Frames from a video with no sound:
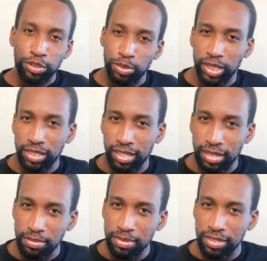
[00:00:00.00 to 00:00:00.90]
book
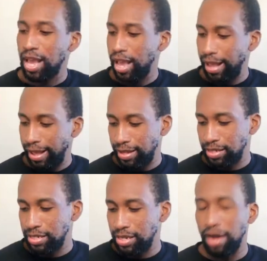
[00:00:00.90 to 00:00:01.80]
club
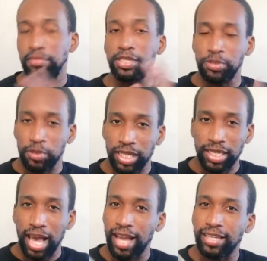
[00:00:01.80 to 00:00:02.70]
and I'm enjoying
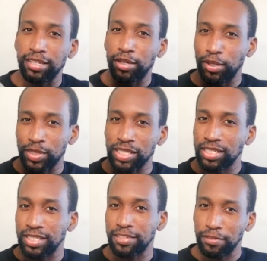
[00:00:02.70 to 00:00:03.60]
that I can go into
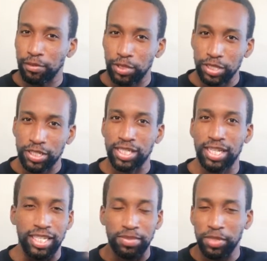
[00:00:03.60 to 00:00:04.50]
different worlds and
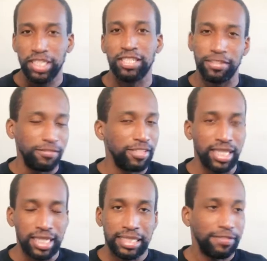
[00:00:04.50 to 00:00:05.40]
experience different
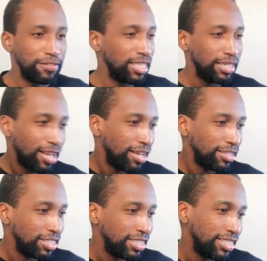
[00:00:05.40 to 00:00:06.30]
things, different
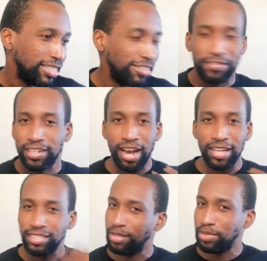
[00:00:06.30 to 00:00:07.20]
technologies, different
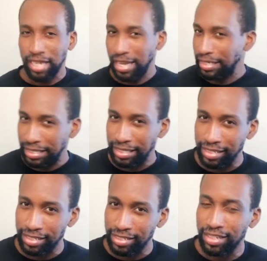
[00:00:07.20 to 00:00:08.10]
concepts and
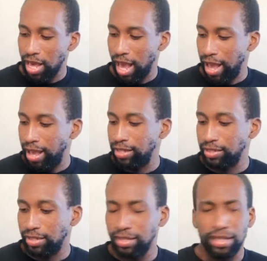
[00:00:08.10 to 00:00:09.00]
ideas.
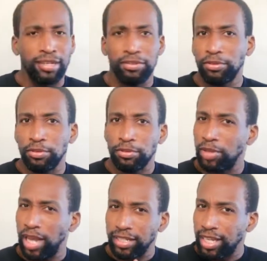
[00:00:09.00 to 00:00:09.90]
And through
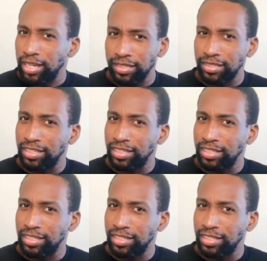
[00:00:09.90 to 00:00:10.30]
NK